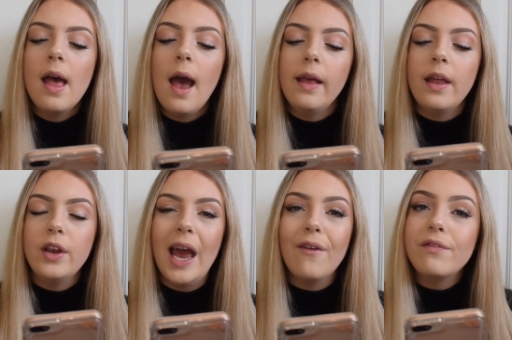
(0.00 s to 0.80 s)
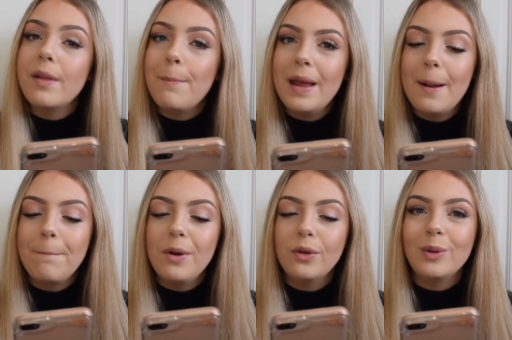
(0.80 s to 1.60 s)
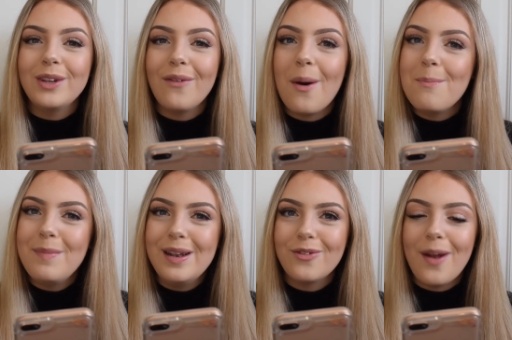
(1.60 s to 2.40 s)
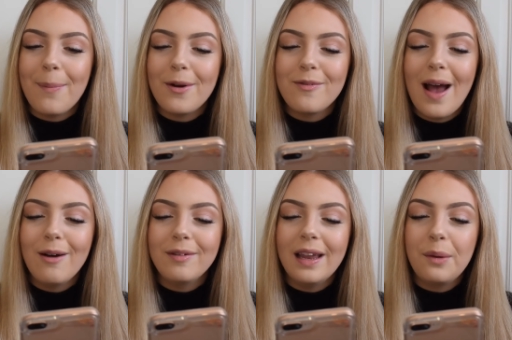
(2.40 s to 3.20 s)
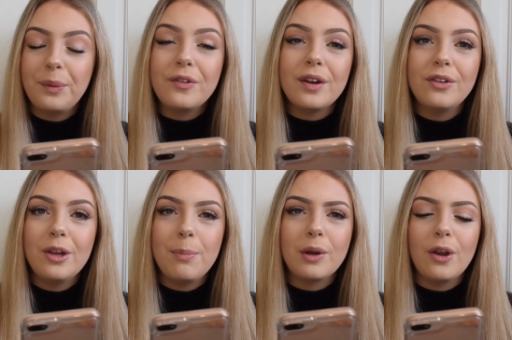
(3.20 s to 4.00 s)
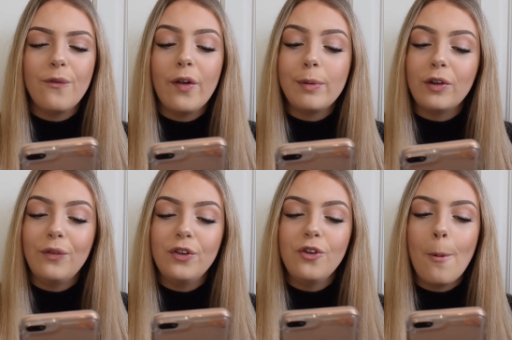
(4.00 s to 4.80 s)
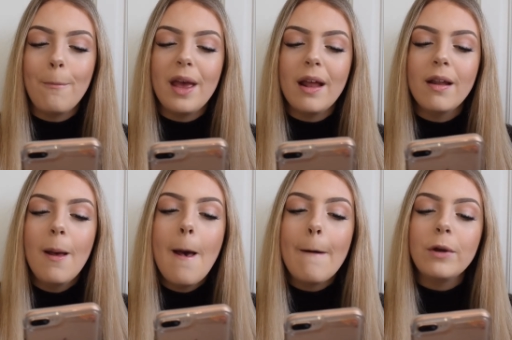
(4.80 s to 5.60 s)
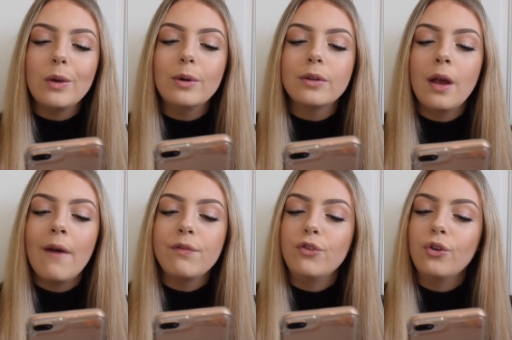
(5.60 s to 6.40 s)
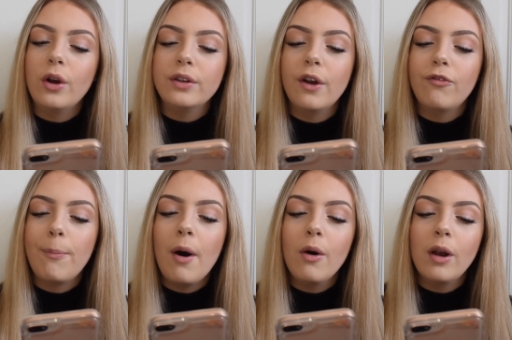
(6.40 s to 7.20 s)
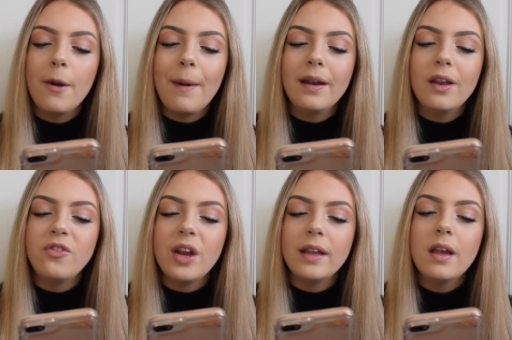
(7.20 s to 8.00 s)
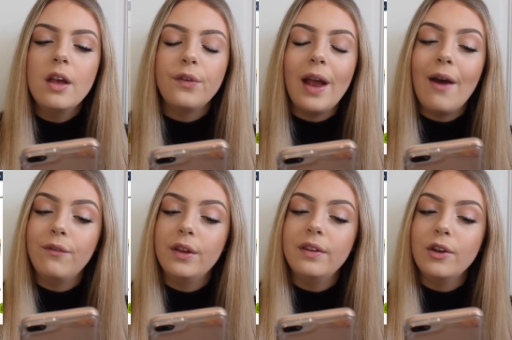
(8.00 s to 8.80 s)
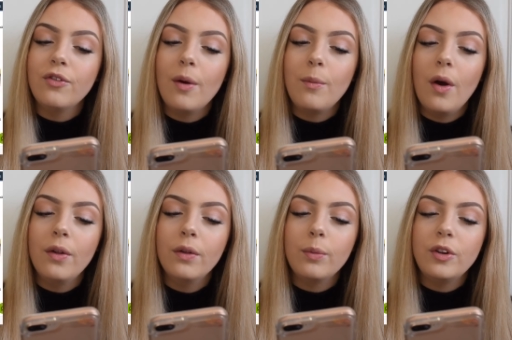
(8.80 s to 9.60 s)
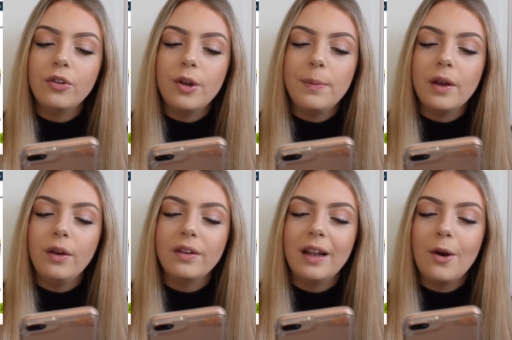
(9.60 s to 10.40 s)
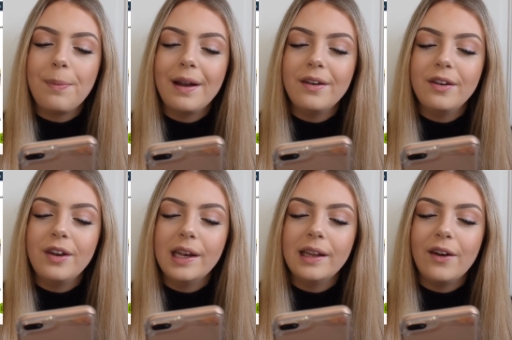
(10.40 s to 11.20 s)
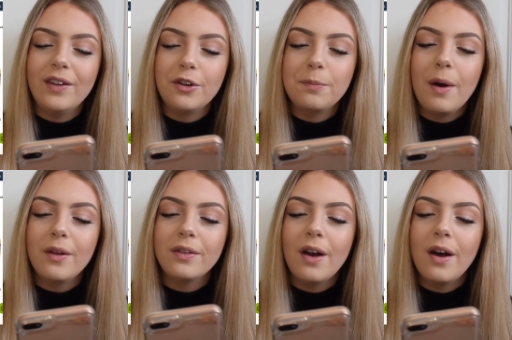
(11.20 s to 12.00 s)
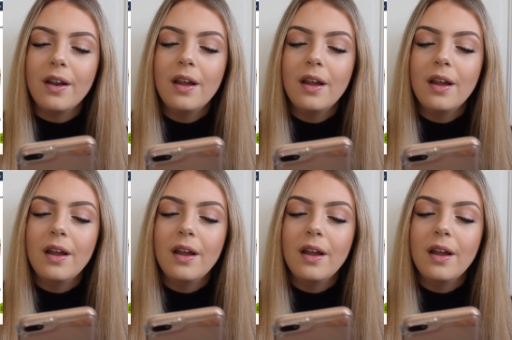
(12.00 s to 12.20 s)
And then you have the mint boots, which have a mint strap around it, which is super cute, especially for jumping. But you also have the choice of polo bandages. So you have the citron ones, which are super cute because they're little bandages, have little spots on.